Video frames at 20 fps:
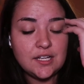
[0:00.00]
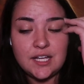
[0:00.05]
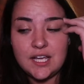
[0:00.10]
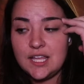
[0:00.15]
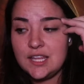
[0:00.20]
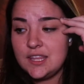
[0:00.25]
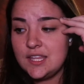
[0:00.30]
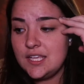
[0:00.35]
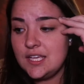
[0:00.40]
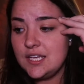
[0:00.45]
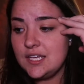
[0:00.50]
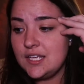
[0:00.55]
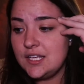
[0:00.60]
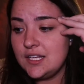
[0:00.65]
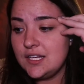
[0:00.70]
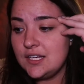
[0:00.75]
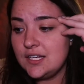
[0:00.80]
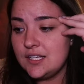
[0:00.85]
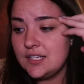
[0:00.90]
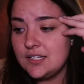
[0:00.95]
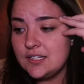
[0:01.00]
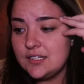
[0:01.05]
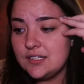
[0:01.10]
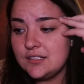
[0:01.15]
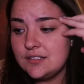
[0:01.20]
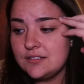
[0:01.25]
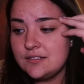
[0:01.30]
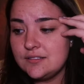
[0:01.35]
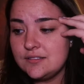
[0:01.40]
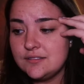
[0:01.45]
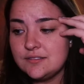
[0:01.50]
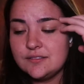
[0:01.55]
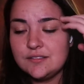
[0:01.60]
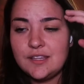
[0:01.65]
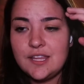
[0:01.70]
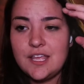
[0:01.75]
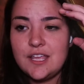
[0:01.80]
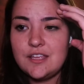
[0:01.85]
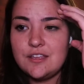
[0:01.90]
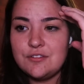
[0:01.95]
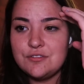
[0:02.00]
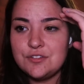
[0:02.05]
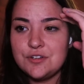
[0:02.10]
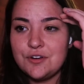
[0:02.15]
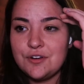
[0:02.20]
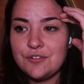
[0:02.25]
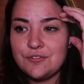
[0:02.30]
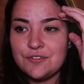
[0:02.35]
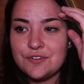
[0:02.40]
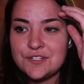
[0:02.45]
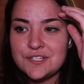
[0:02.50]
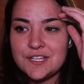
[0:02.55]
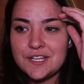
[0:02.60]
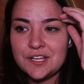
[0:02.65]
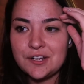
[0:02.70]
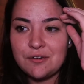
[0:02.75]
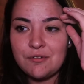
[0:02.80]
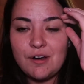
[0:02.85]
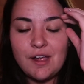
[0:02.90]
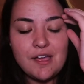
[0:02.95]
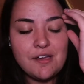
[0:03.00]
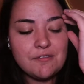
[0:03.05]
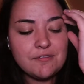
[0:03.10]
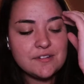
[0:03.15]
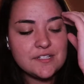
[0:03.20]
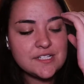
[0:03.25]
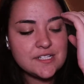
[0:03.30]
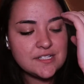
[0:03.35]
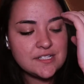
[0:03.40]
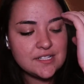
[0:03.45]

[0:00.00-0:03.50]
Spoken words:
And then, thank you, Jody, for sticking around.